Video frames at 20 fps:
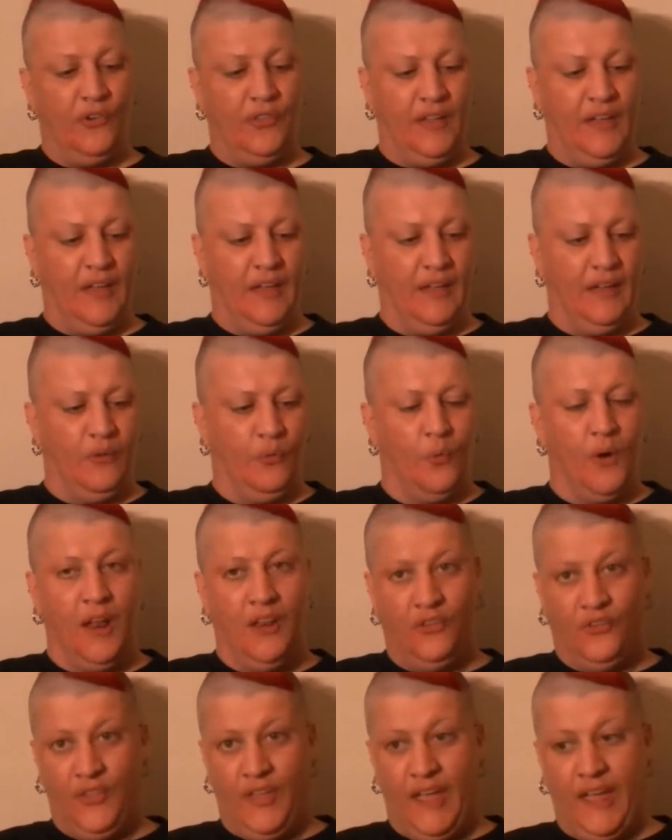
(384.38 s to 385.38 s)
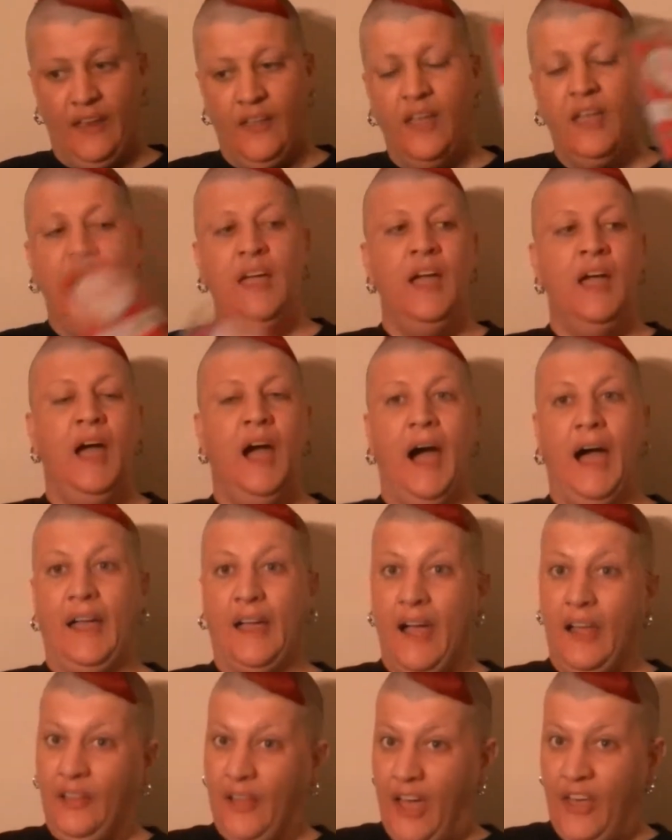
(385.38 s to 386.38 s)
the ones that I
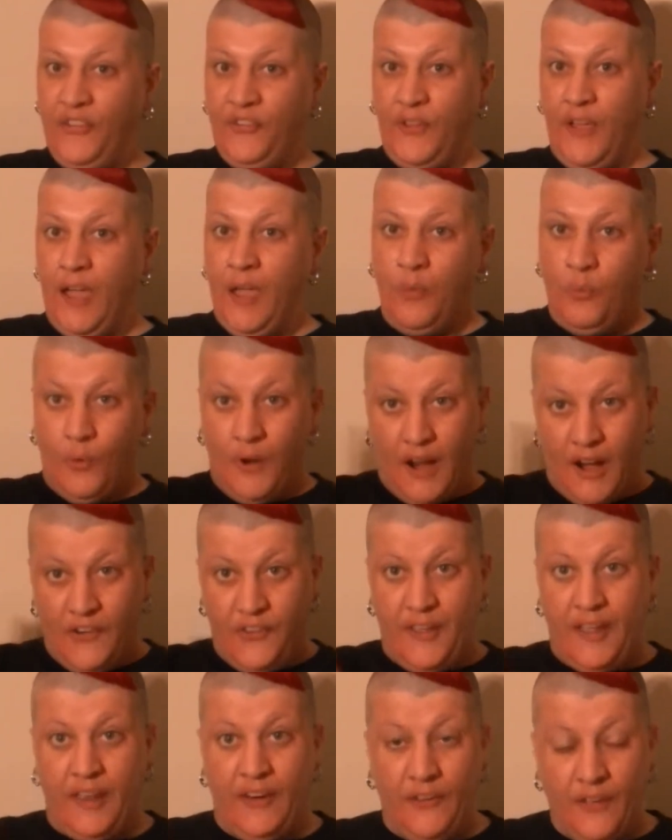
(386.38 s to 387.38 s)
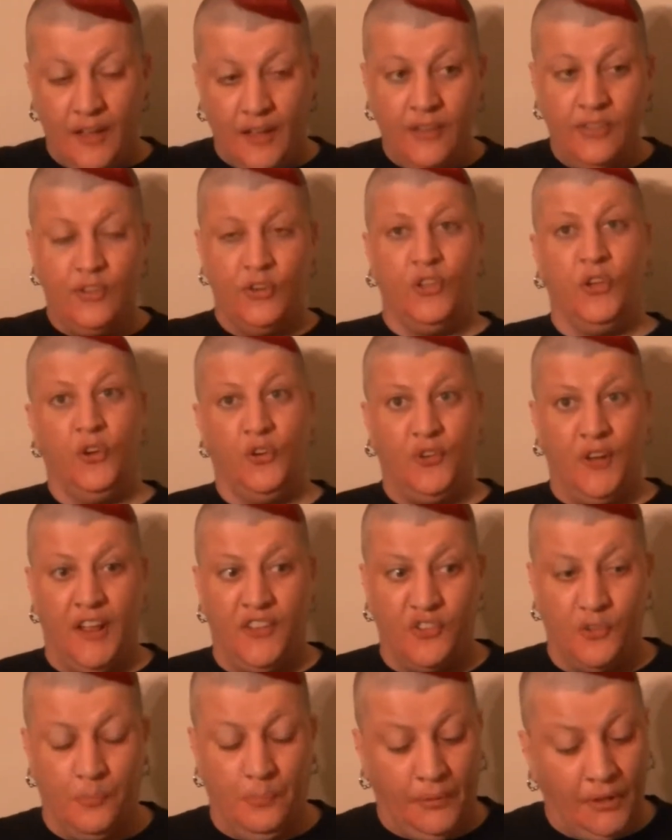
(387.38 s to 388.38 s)
got last time when I did the 2
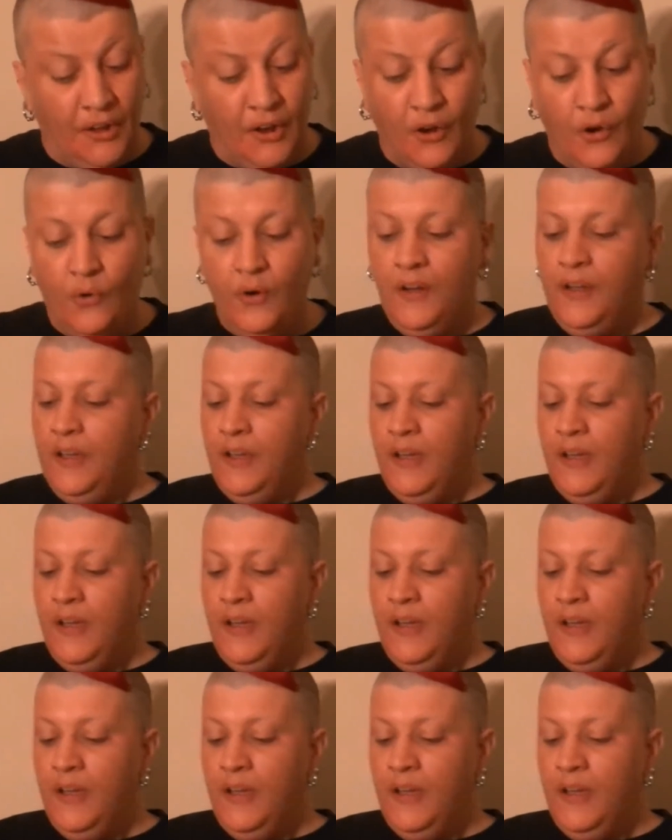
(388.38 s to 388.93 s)
shades of blue.